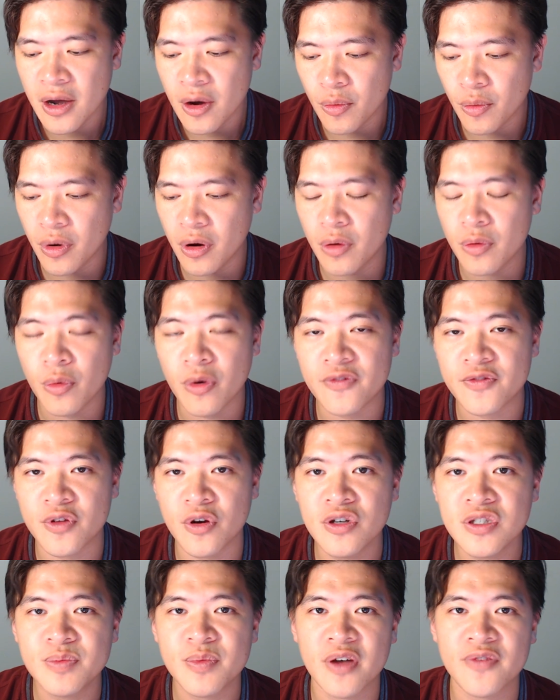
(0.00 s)
Well, with
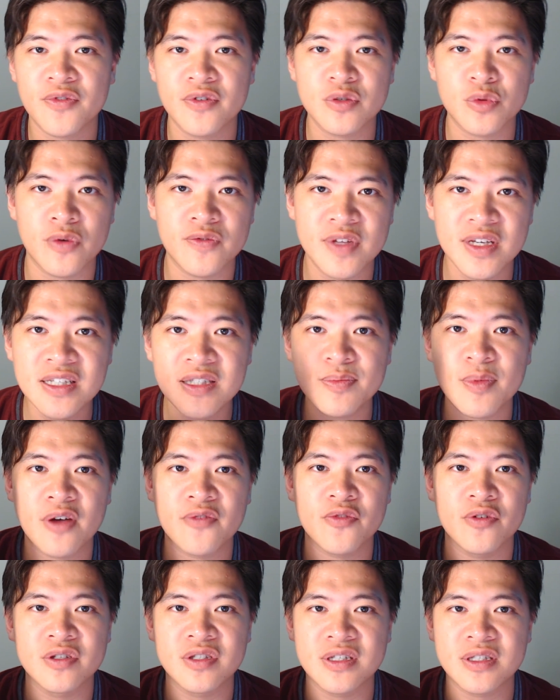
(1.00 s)
these
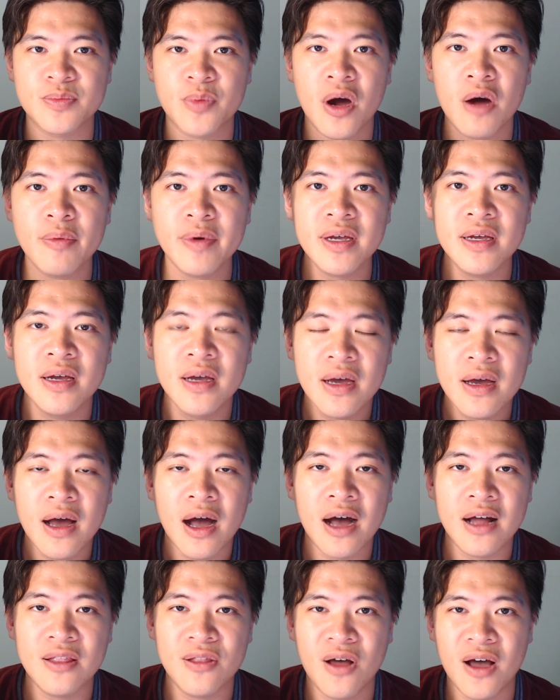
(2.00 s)
methods, it's probably
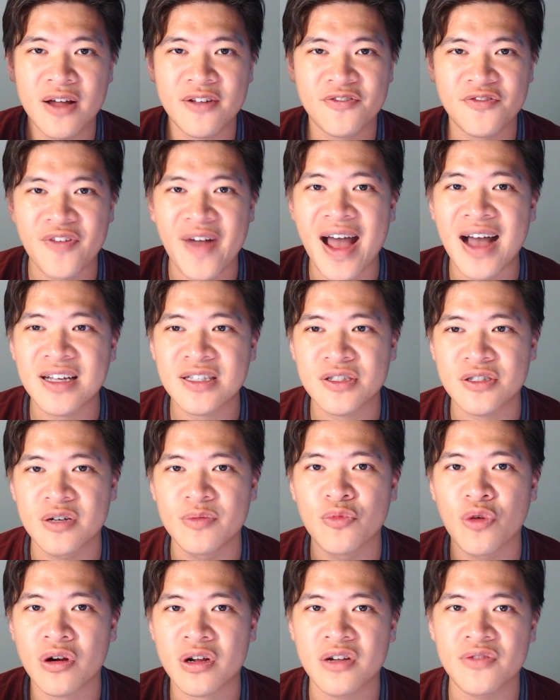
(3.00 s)
a lot faster and
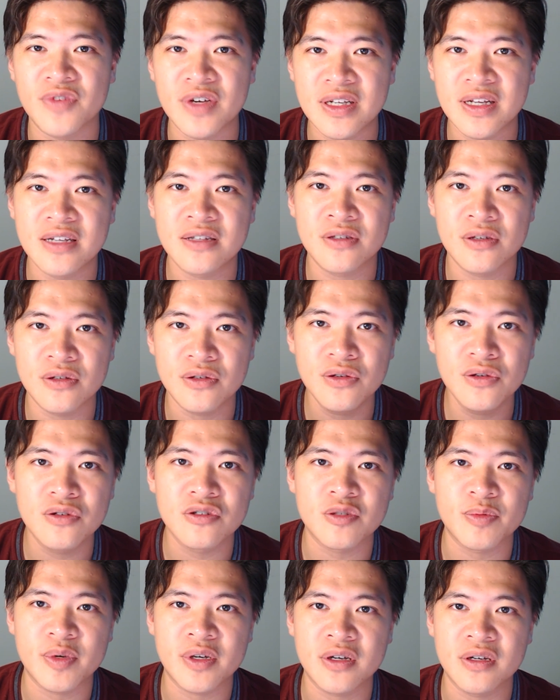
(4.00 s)
more convenient to
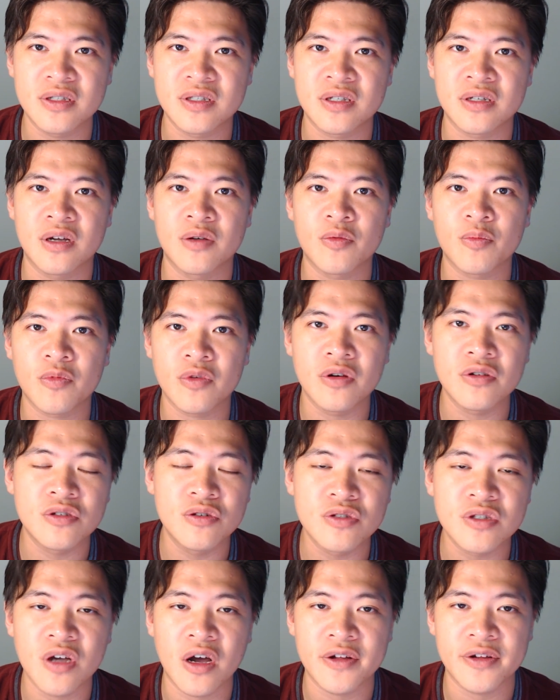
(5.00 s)
use because you can
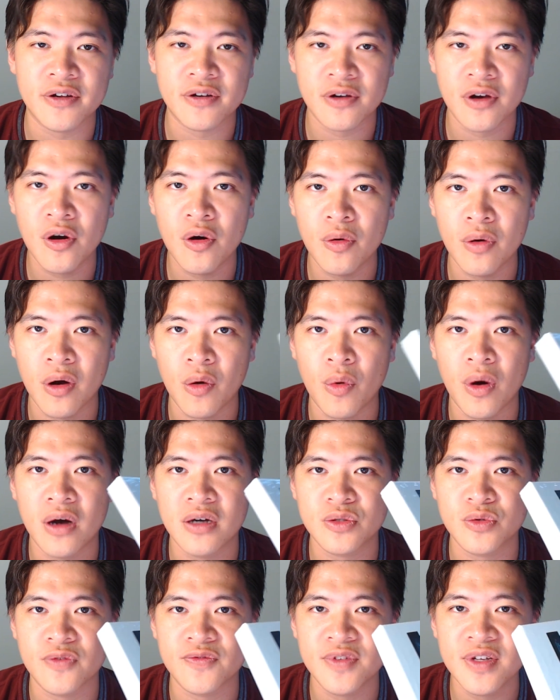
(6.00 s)
use it on your go, and
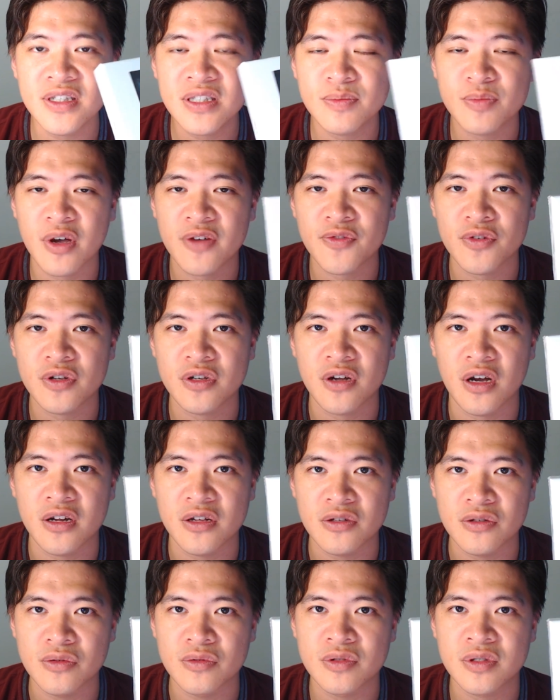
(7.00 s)
whilst with this method, you got to
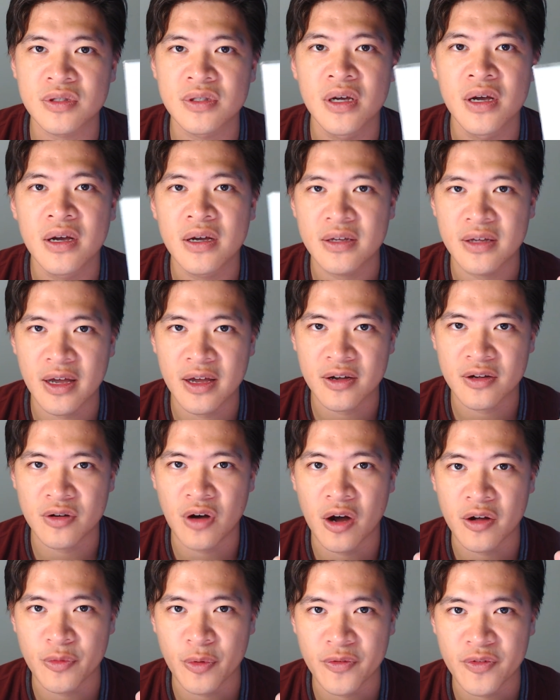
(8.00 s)
use it
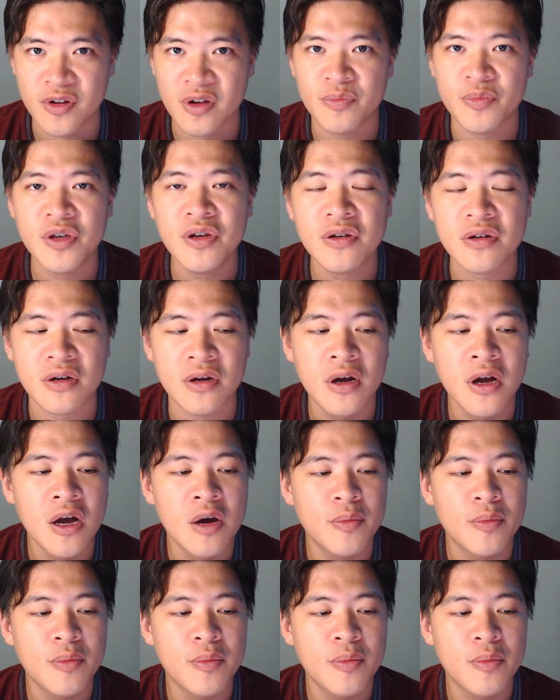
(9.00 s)
with your computer.